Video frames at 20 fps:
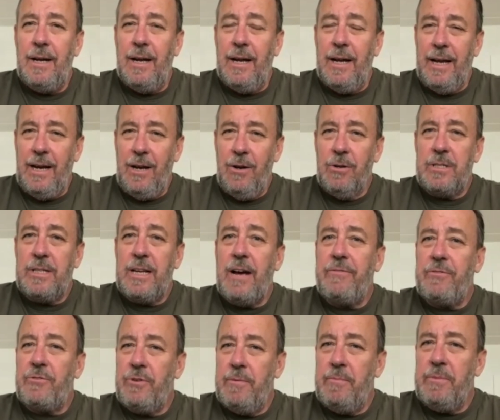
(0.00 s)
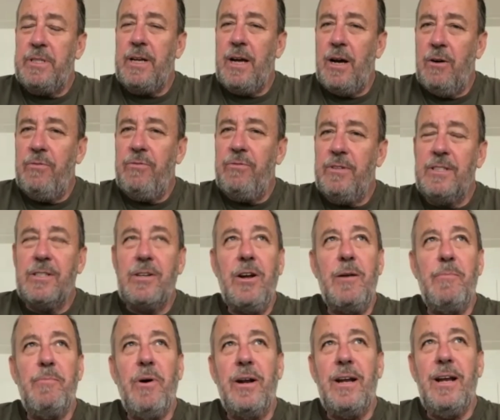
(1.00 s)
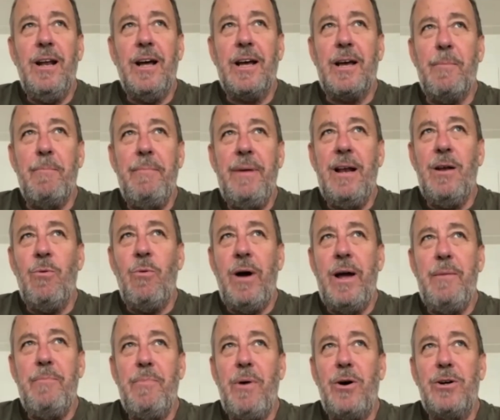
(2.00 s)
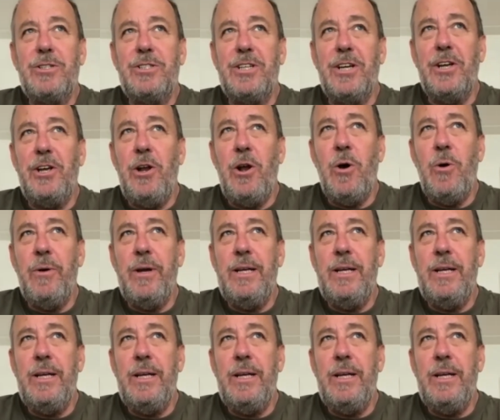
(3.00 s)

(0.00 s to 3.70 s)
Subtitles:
he looks after himself. He's got a body like a middleweight boxer. You know,